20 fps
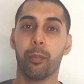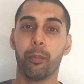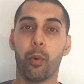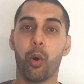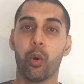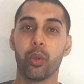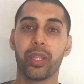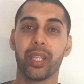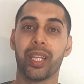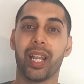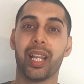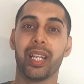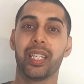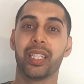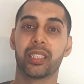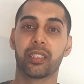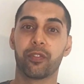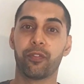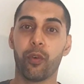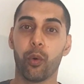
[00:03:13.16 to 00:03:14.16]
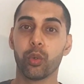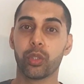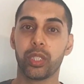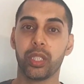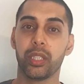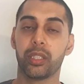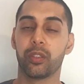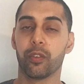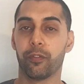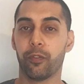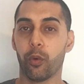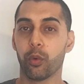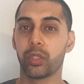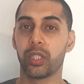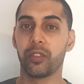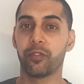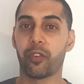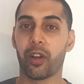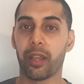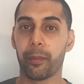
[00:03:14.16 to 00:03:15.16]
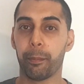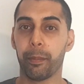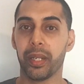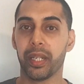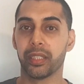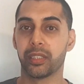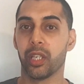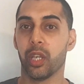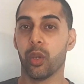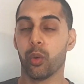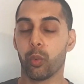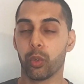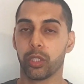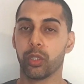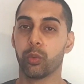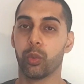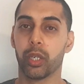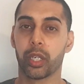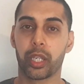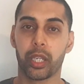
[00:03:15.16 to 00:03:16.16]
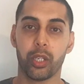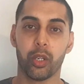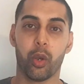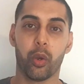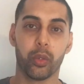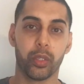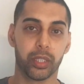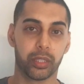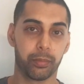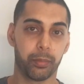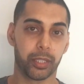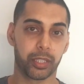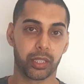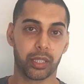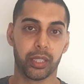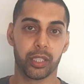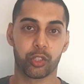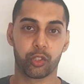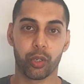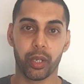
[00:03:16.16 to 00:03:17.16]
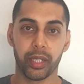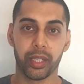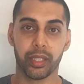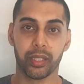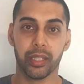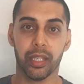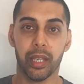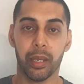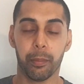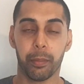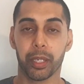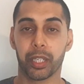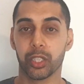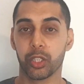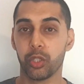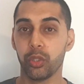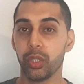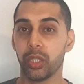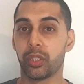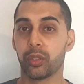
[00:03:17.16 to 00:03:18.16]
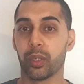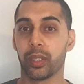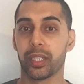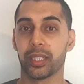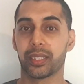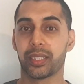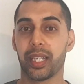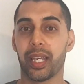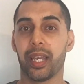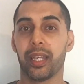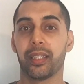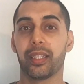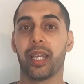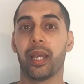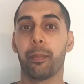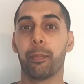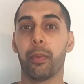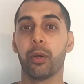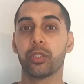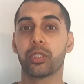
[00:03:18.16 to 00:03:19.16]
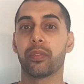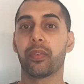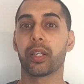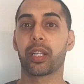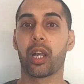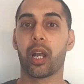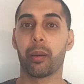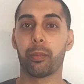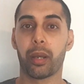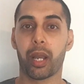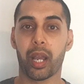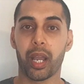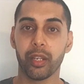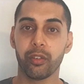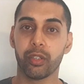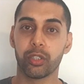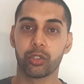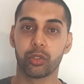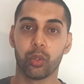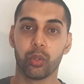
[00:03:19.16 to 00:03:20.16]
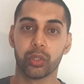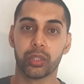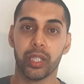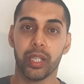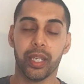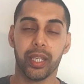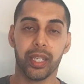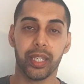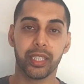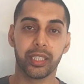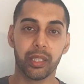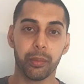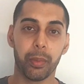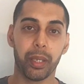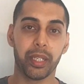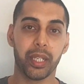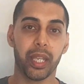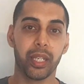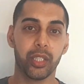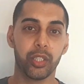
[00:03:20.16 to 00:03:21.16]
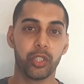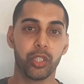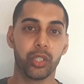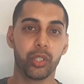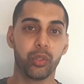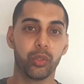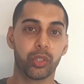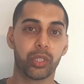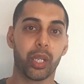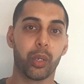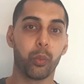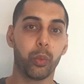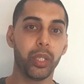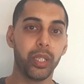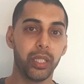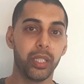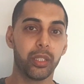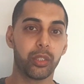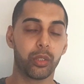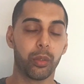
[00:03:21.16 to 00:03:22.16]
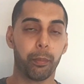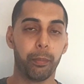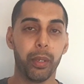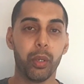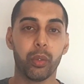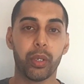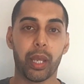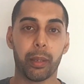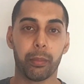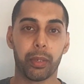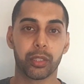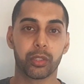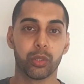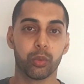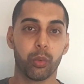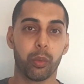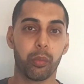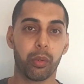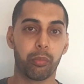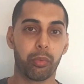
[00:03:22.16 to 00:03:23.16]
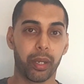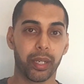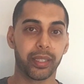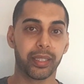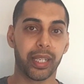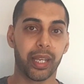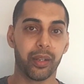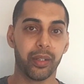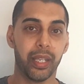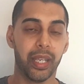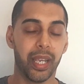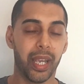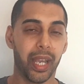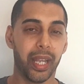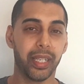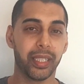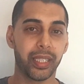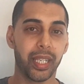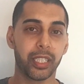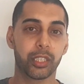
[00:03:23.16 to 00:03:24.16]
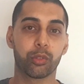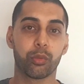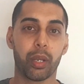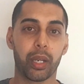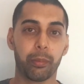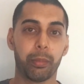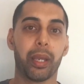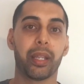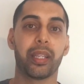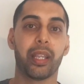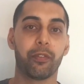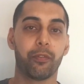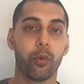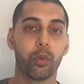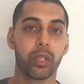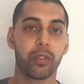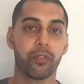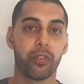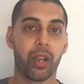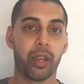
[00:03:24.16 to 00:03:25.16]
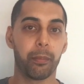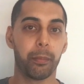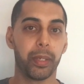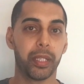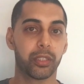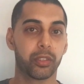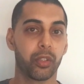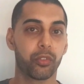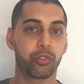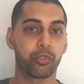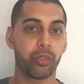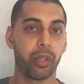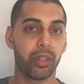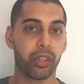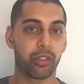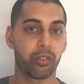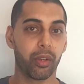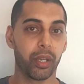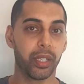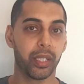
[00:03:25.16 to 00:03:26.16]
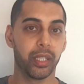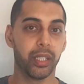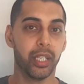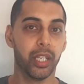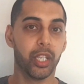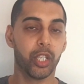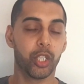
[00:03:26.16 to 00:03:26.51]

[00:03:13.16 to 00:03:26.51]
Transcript: more than at least 40 to 45 minutes when you're working on this muscular training because you need to understand that most of our carbohydrate source is the main energy use that we need to build our muscle when we break down and it takes around about that 45 minutes of strength training